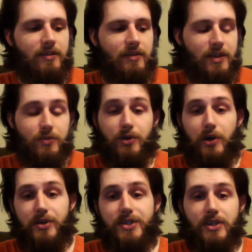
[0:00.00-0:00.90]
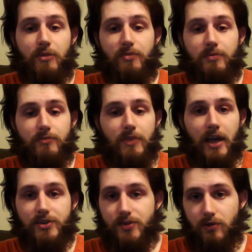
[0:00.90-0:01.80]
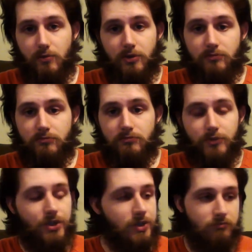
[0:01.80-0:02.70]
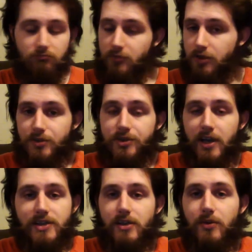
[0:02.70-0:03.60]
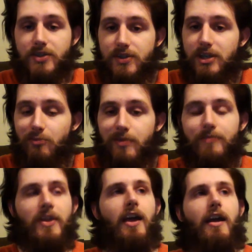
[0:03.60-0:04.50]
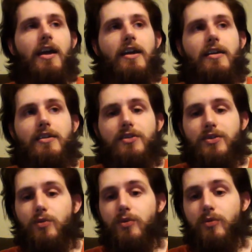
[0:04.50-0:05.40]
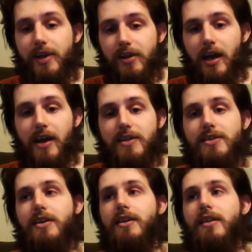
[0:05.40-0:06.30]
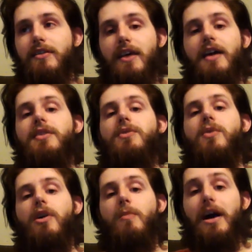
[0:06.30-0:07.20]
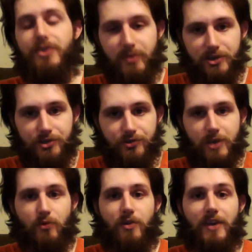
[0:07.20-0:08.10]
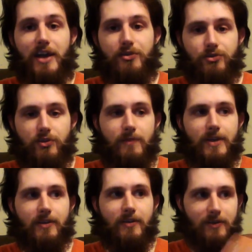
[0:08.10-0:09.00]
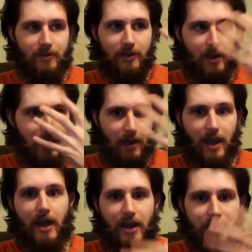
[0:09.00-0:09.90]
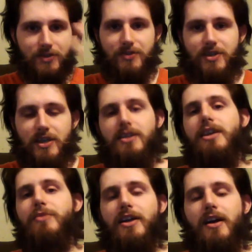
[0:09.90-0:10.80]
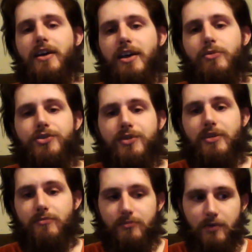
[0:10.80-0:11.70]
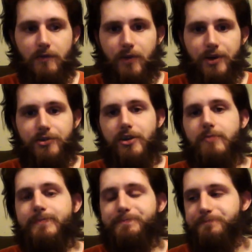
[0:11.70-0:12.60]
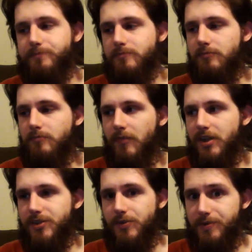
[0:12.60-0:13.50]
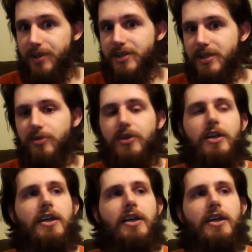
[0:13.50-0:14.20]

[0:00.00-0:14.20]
Then you will go to sleep as normal. Just close your eyes and go to sleep, and you will realize that you are about to be in a dream, or that you're dreaming, as you're seeing the hypnagogic imagery before your dream. So it's really simple.